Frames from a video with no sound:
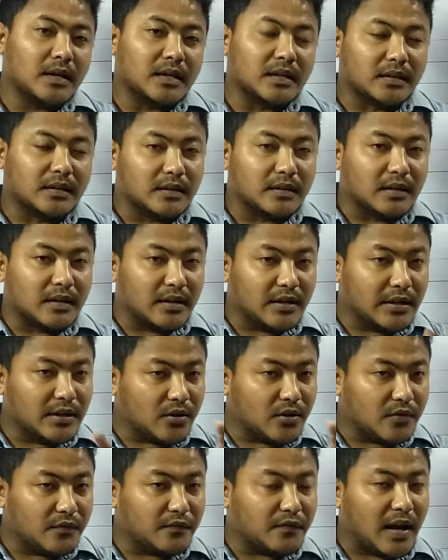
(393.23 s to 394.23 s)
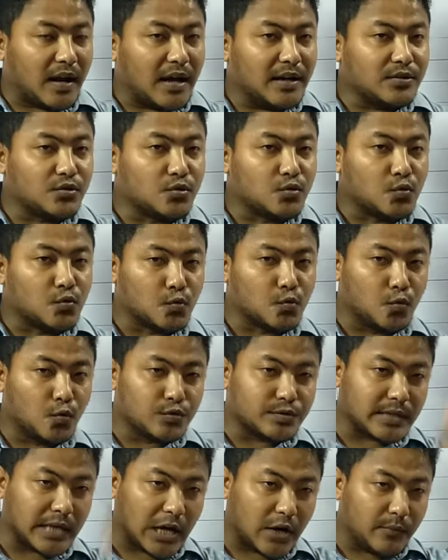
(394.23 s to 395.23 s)
The ray of light goes
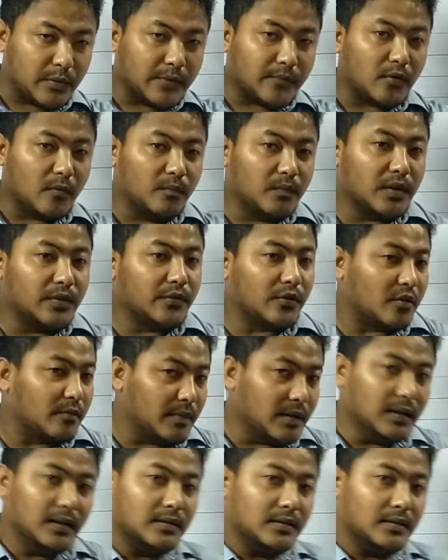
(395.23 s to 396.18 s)
away from the normal.